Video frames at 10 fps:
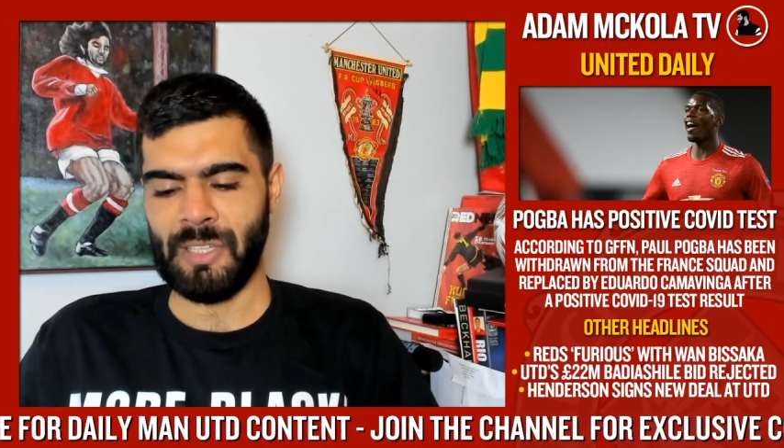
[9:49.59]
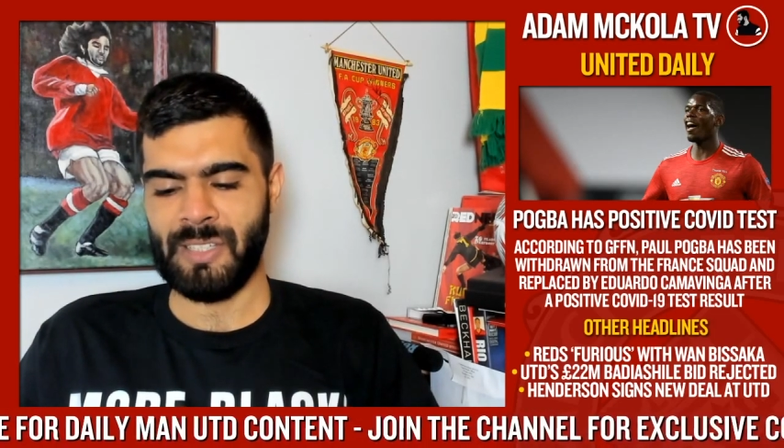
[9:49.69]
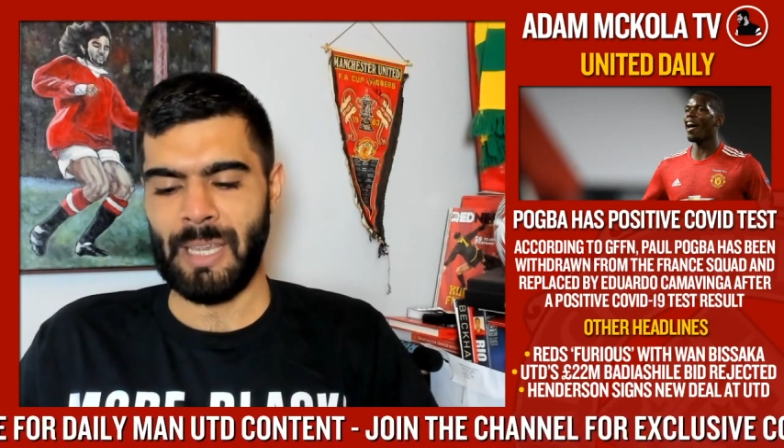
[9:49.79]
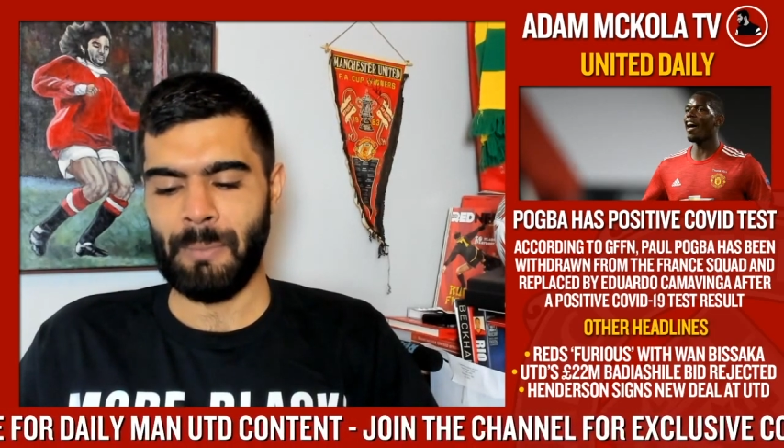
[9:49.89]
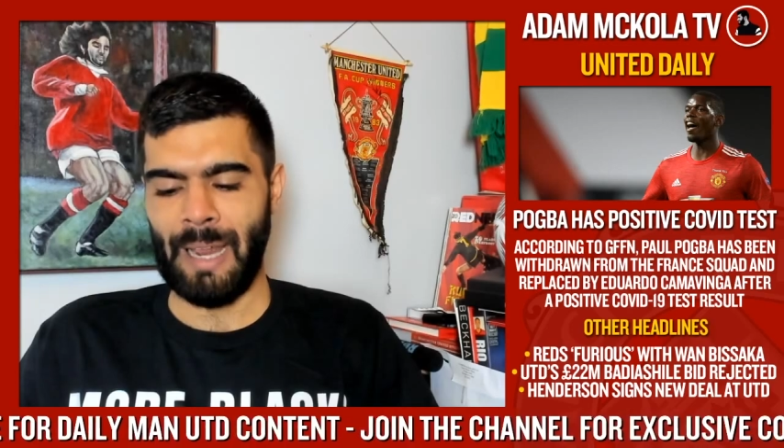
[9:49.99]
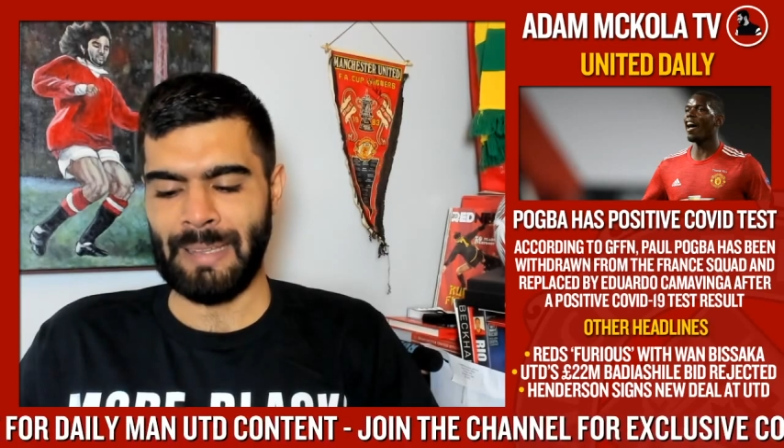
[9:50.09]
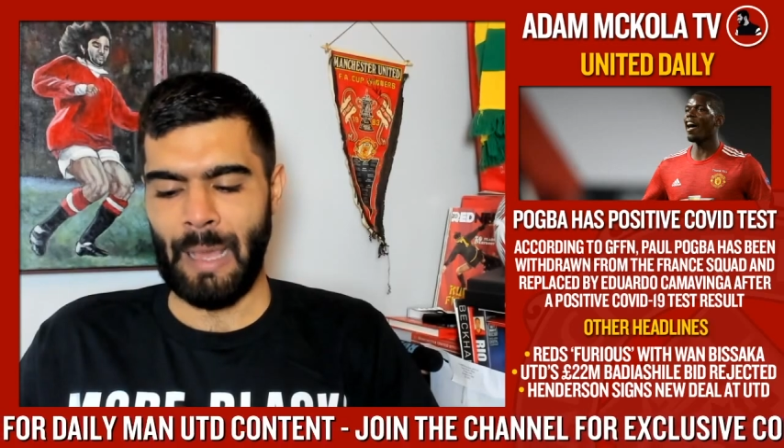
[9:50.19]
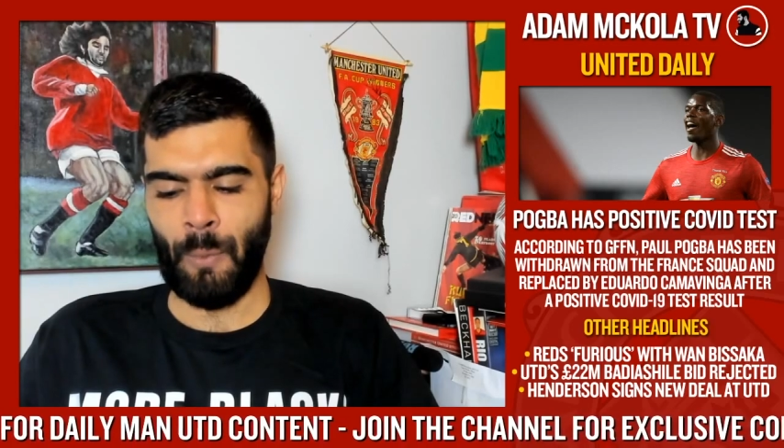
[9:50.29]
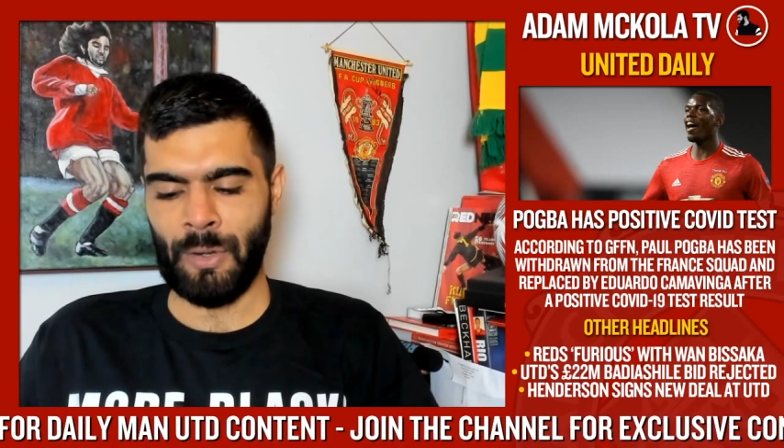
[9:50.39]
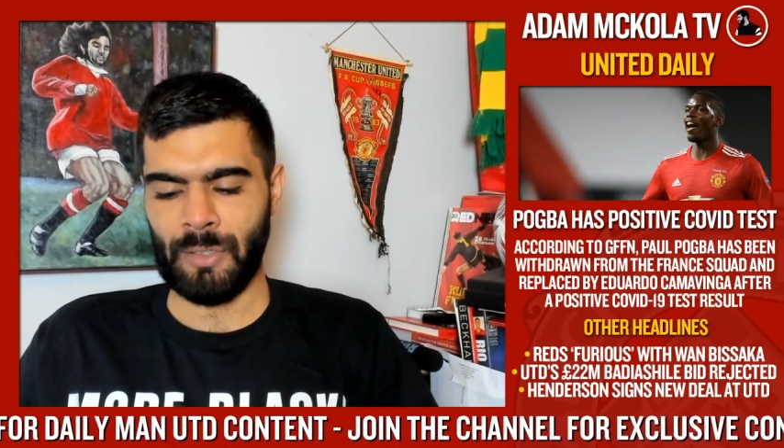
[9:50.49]
it seemed like
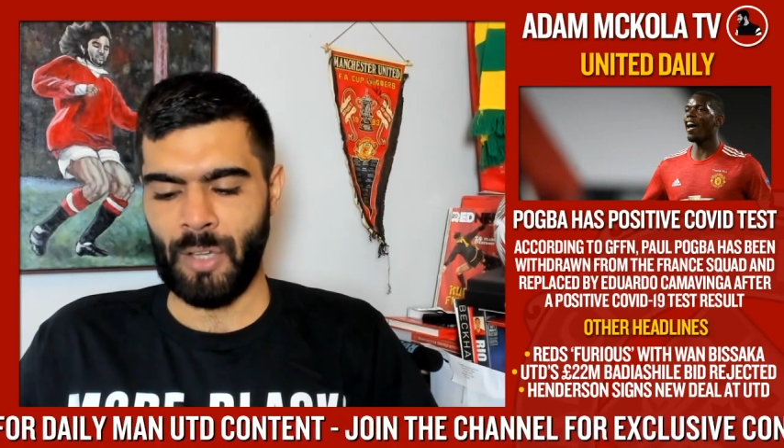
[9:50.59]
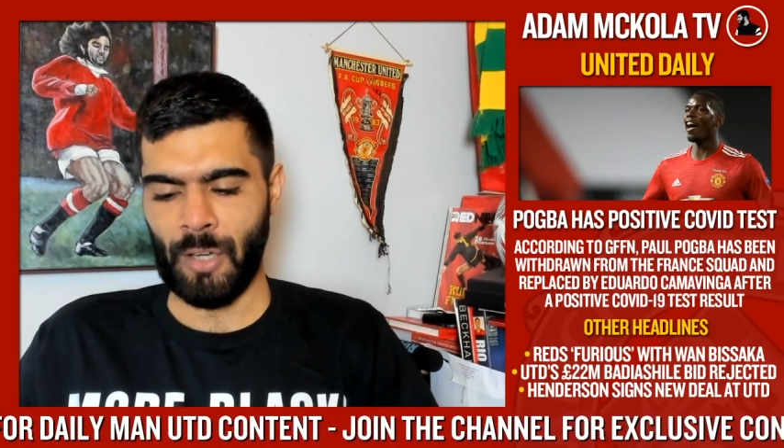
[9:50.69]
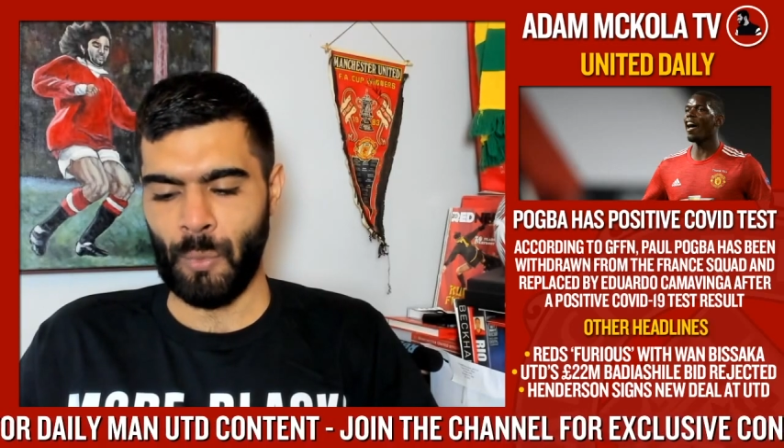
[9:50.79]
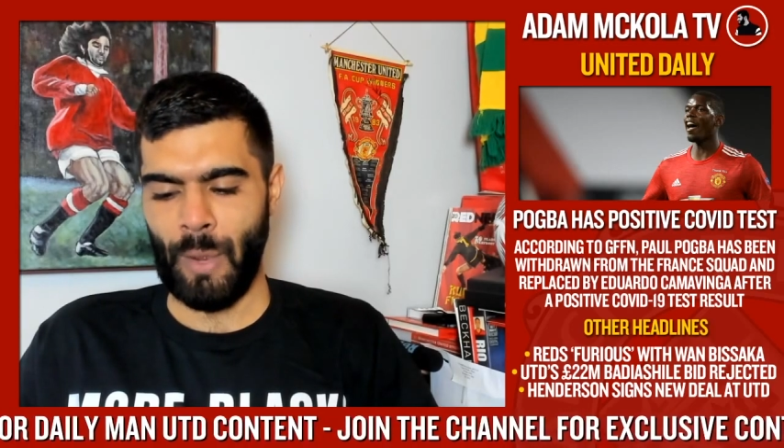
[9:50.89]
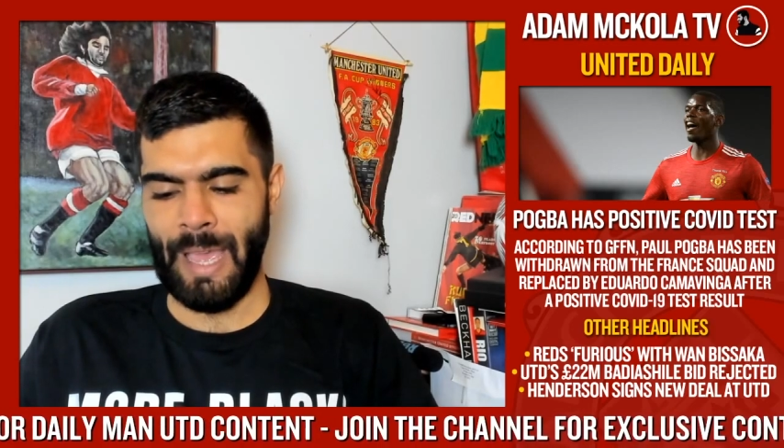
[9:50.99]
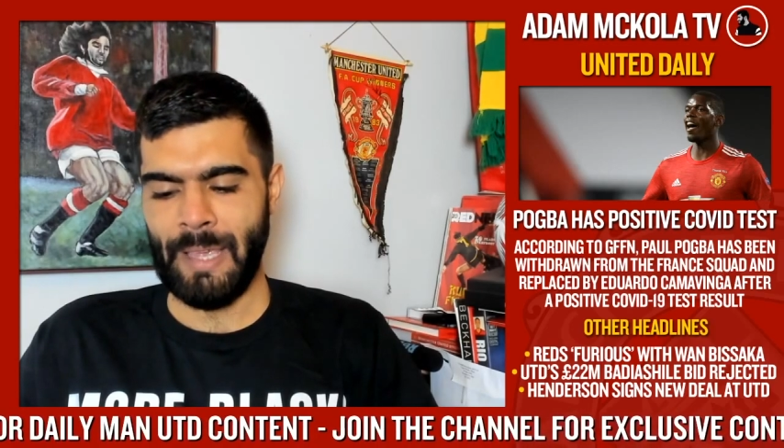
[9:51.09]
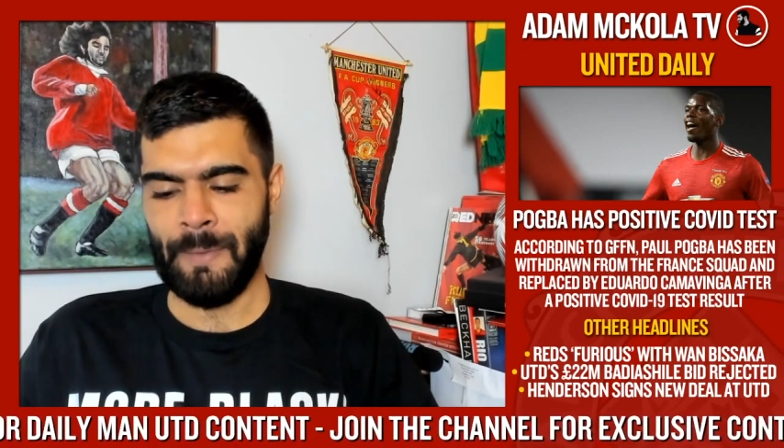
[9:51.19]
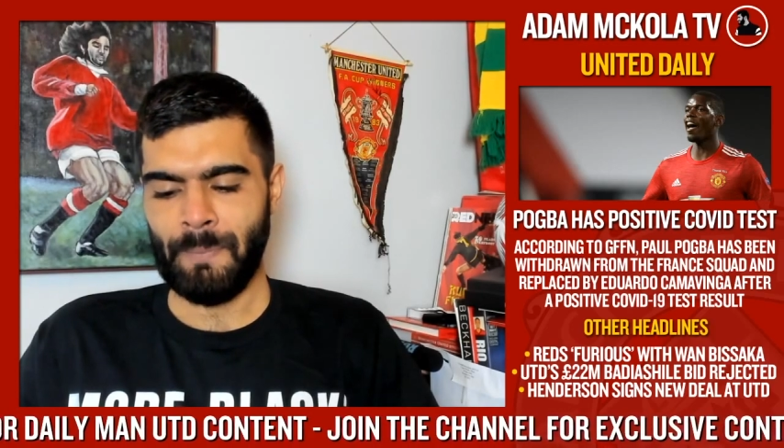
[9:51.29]
that one had gone away.